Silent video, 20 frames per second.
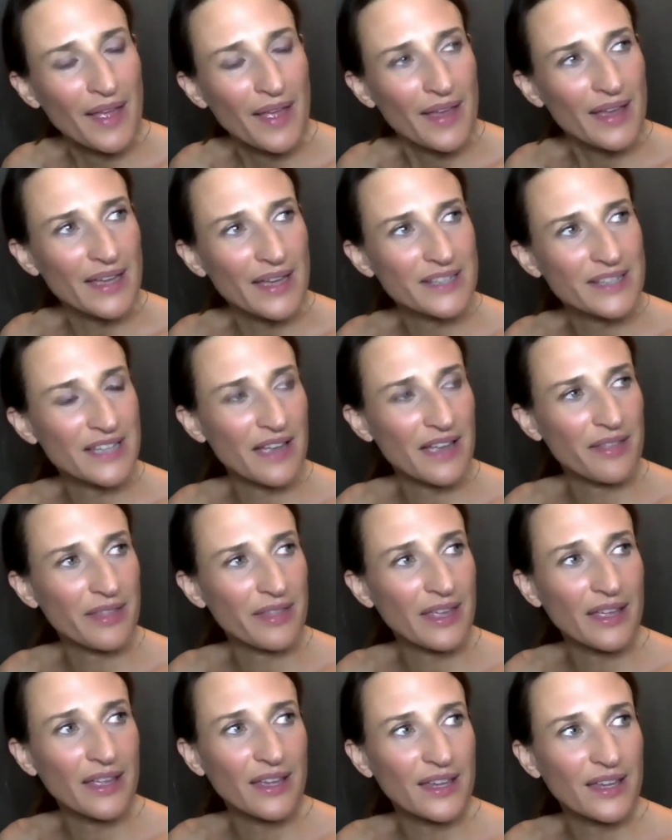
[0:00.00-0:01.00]
and I
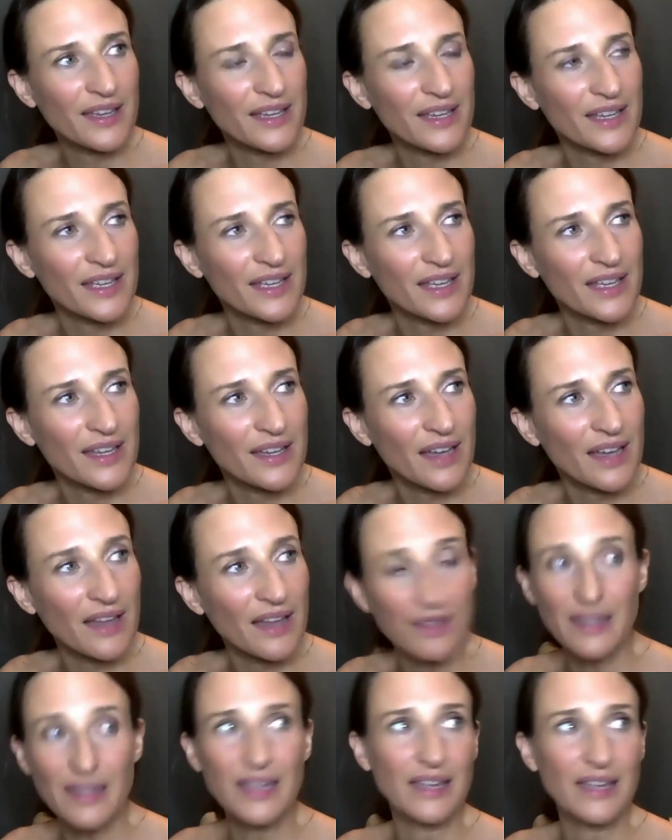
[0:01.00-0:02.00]
think I
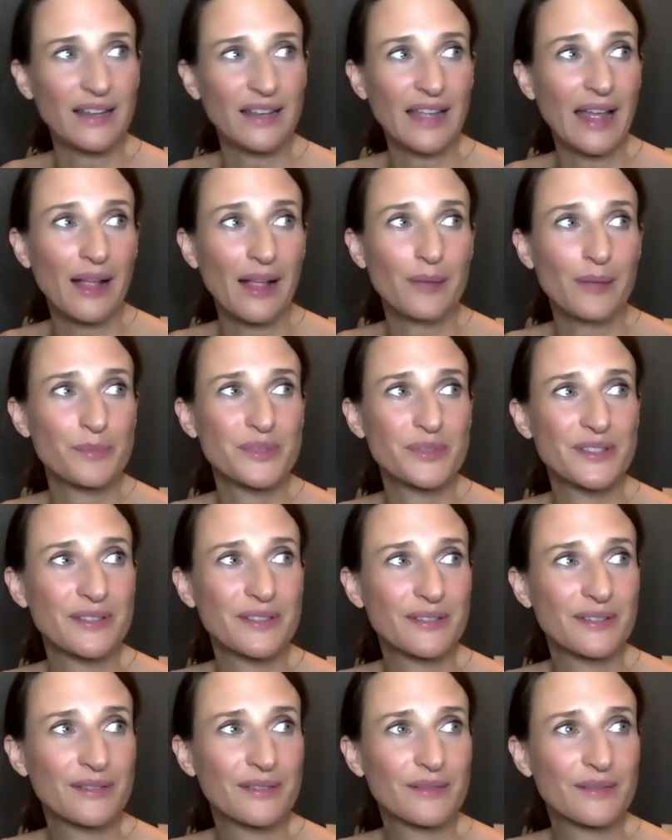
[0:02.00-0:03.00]
think it helped
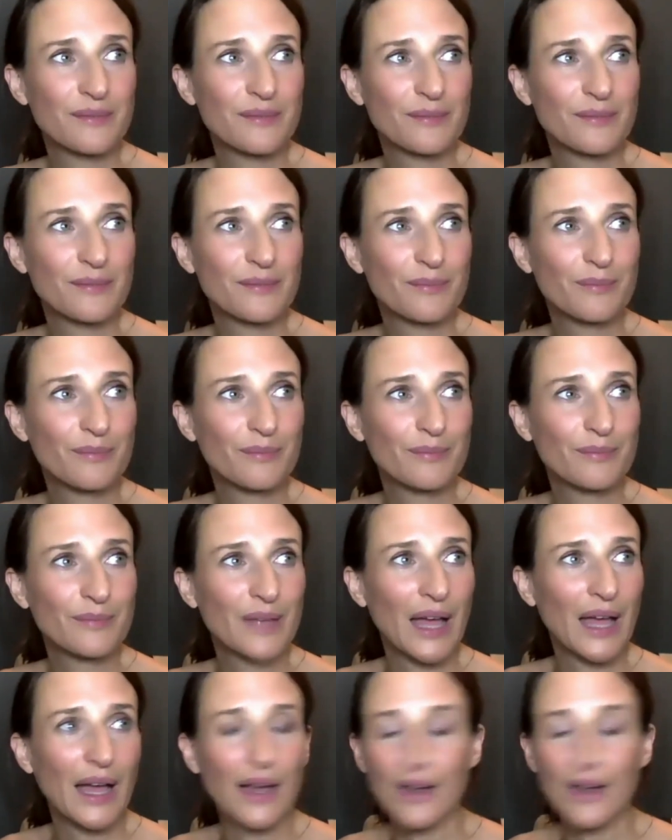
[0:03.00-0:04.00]

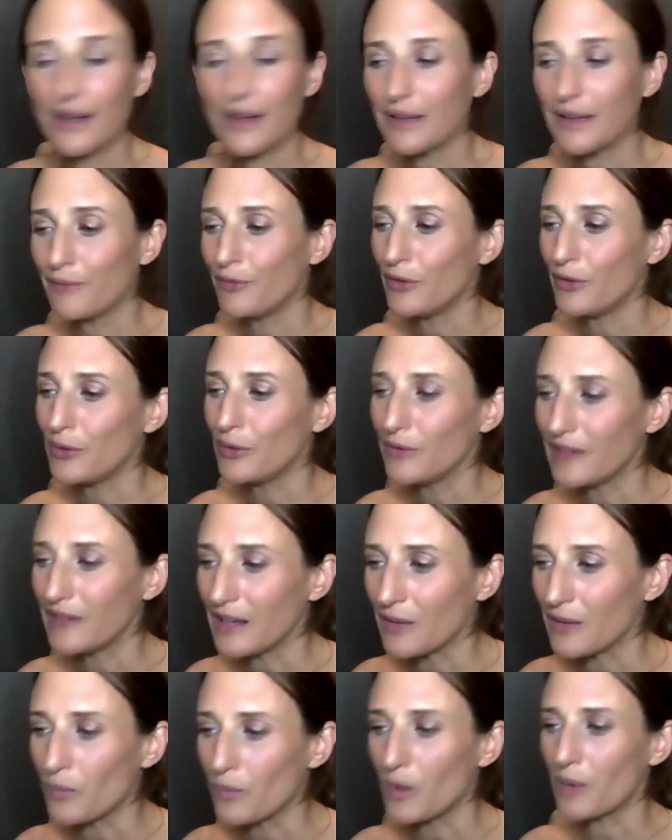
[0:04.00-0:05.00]
uh,
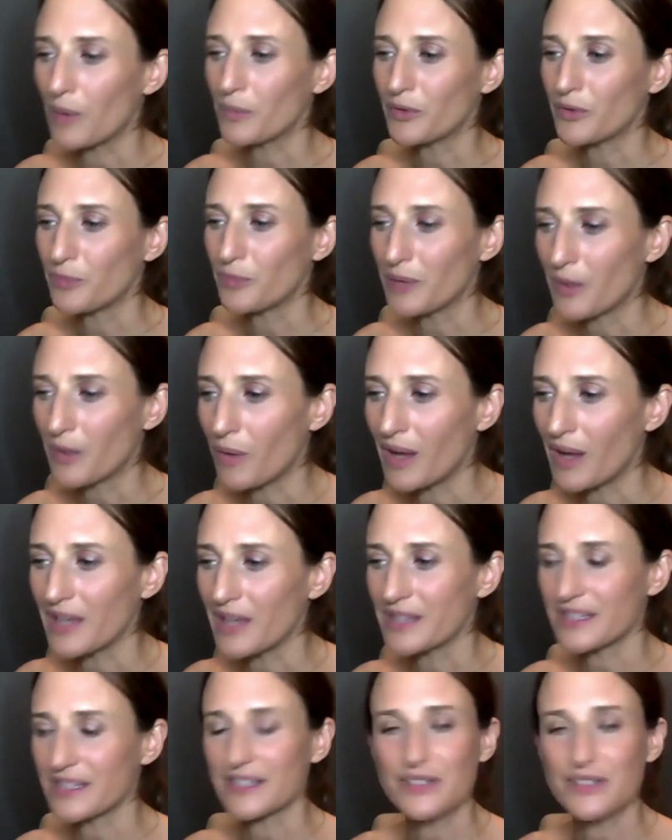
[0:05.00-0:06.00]
infusing what was
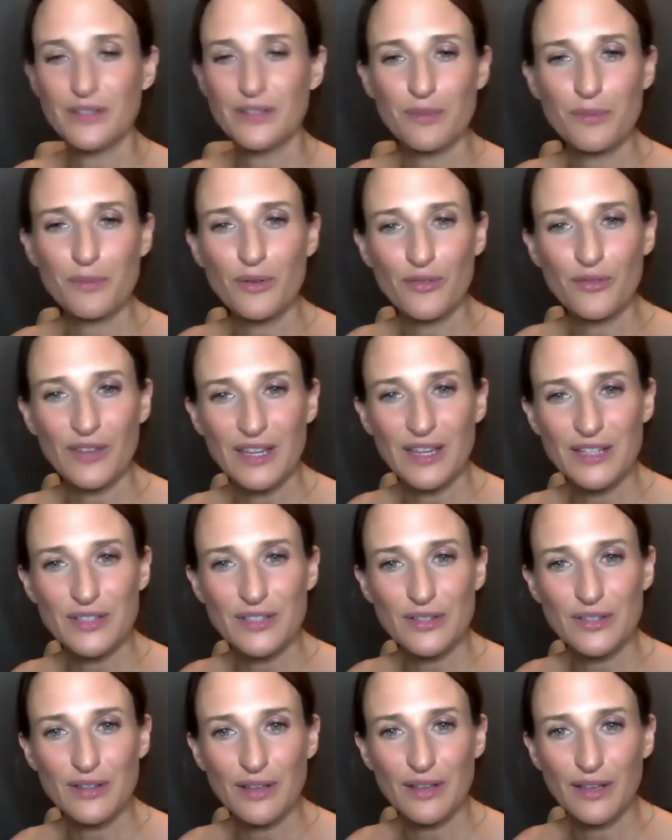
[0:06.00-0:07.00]
required into the movie, into
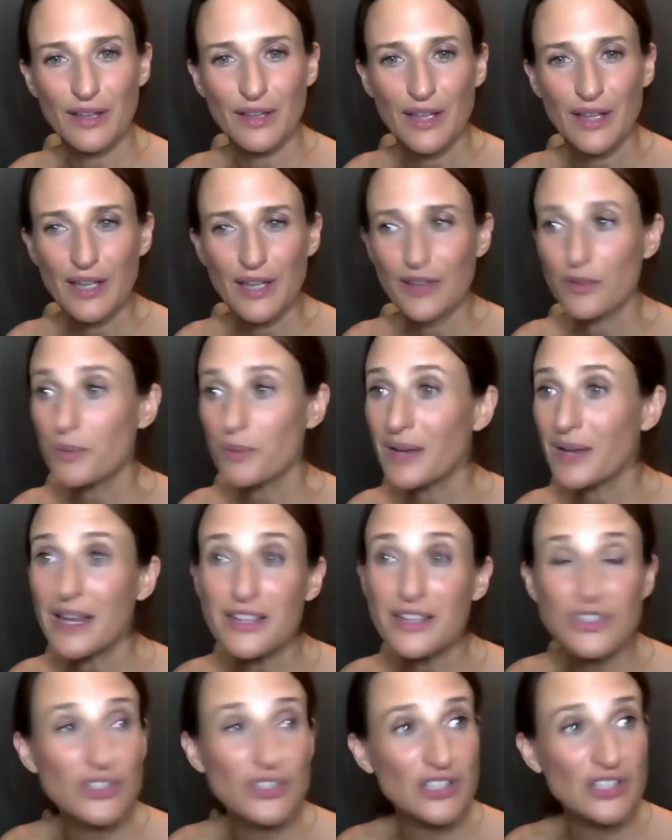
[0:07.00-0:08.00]
the, the
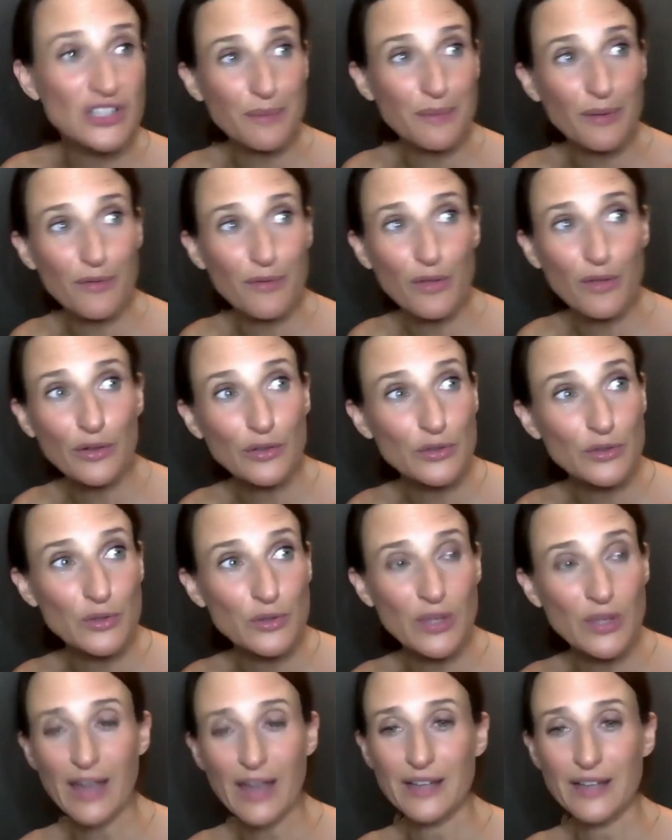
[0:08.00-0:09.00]
relationship of those two
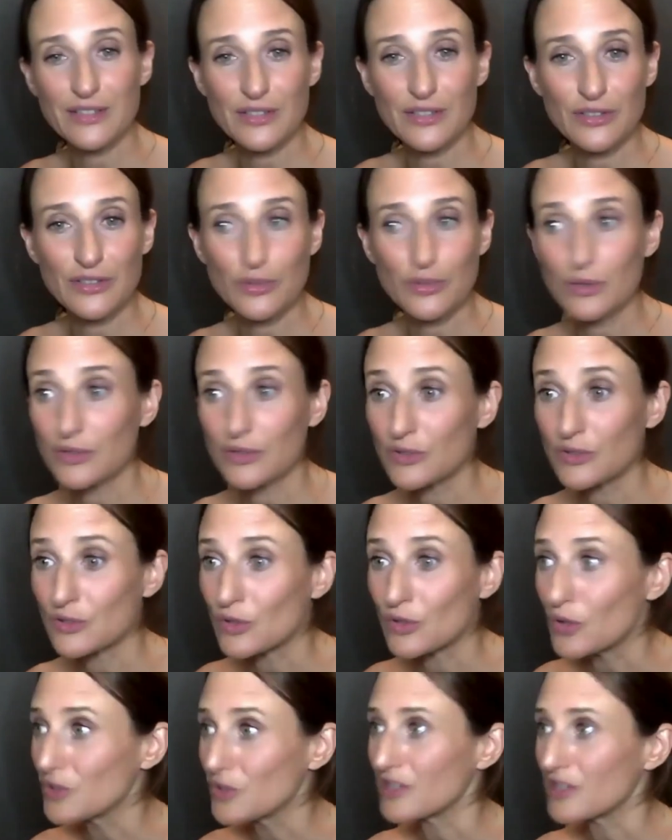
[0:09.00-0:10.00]
characters who are
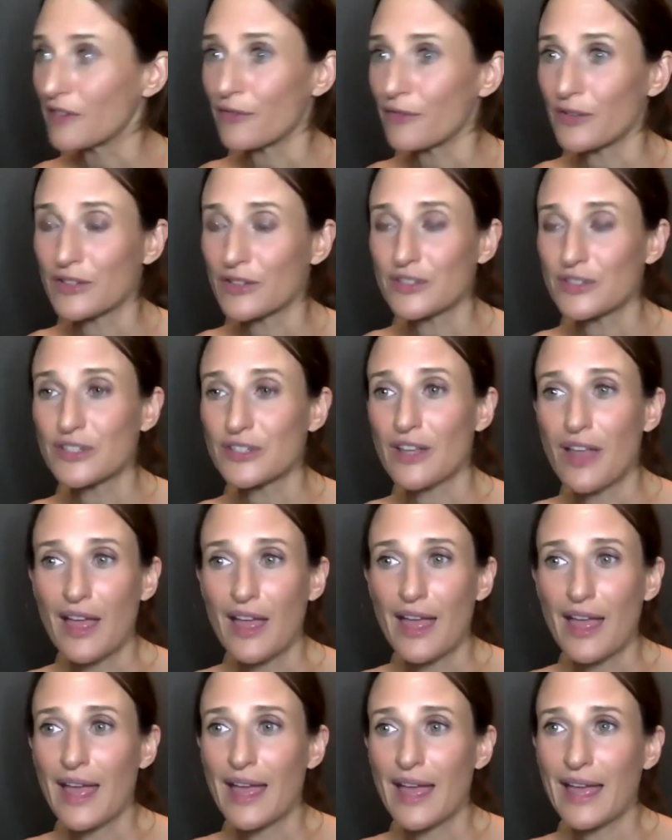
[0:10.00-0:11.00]
so different
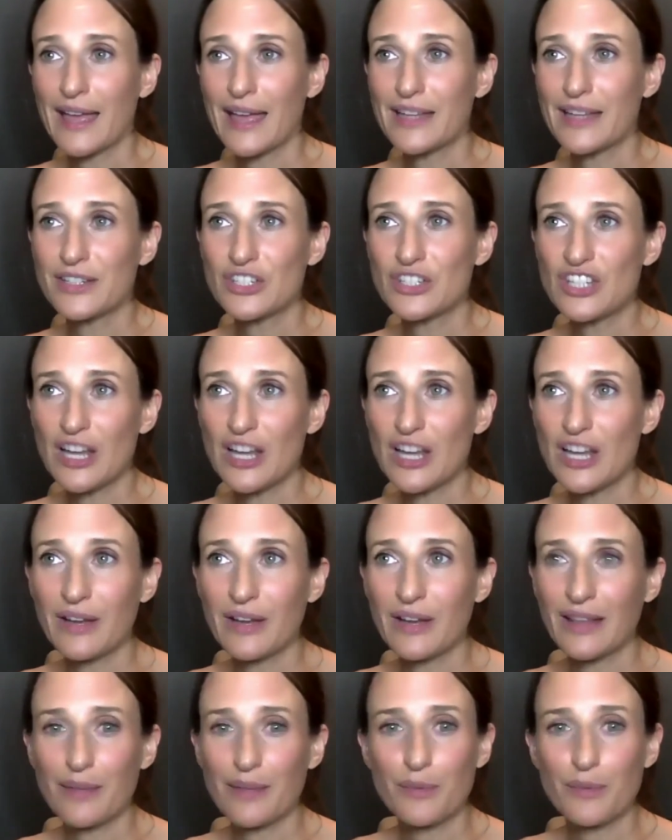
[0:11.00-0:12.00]
mm-hmm. and sharing
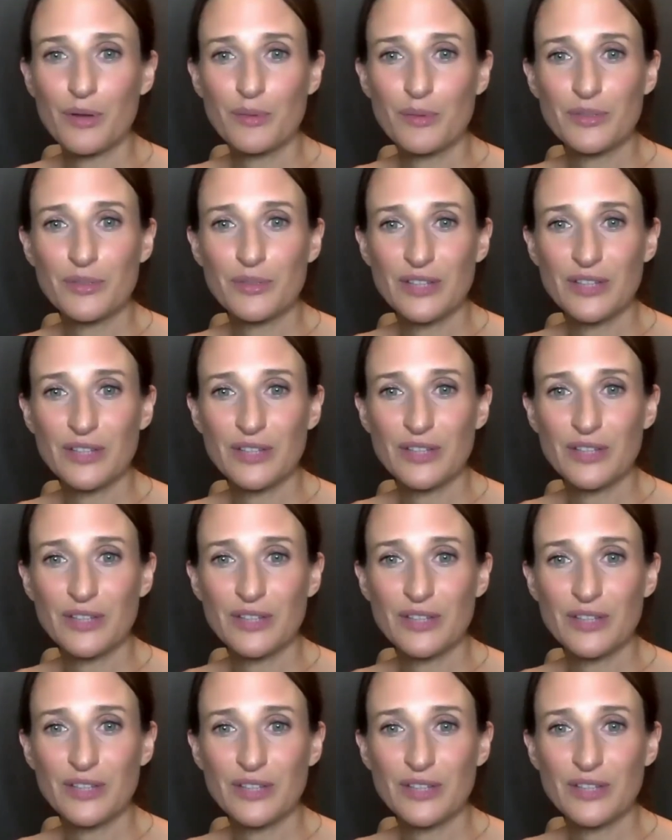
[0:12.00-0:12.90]
that moment together.